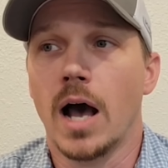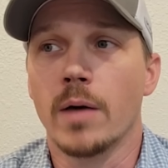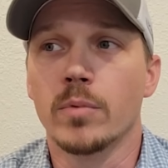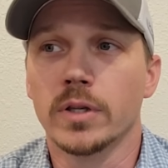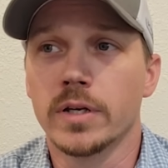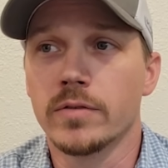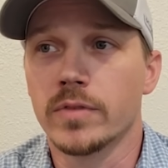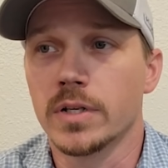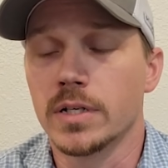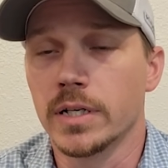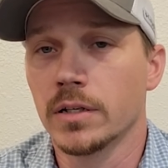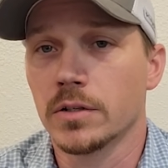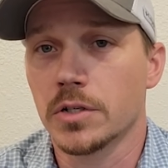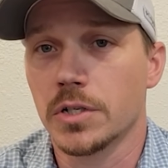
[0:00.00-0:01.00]
I believe the
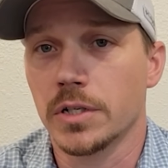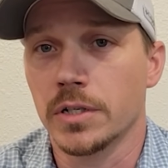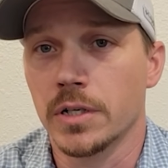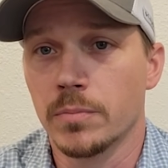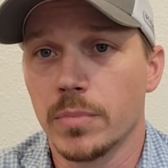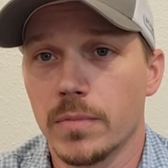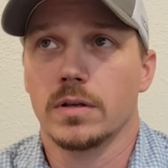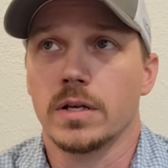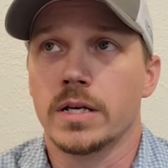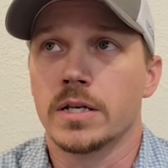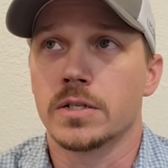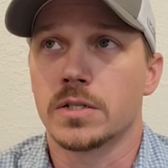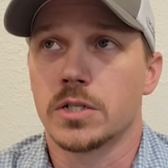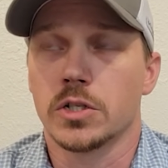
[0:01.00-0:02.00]
dealership
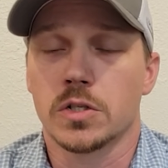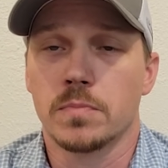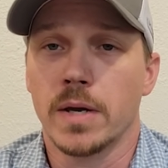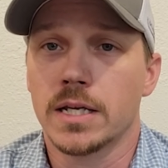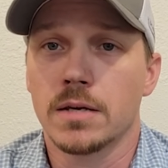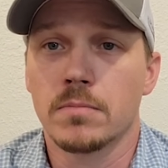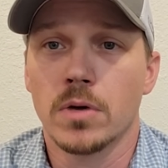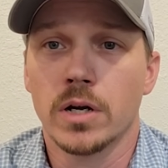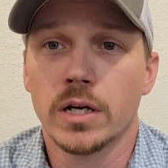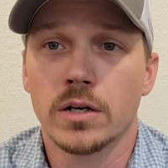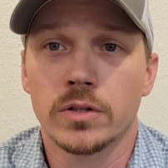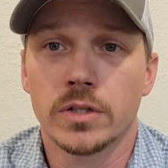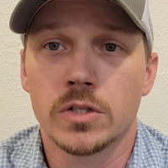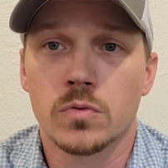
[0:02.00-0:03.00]
is just making money
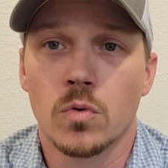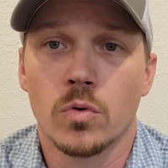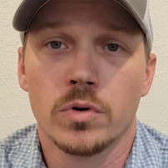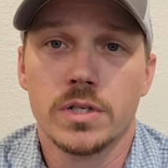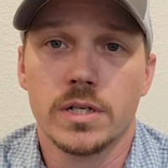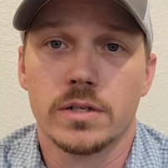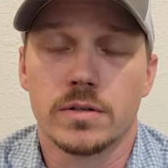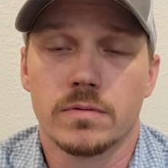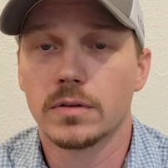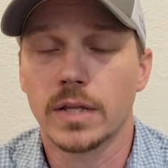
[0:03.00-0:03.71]
on these warranties.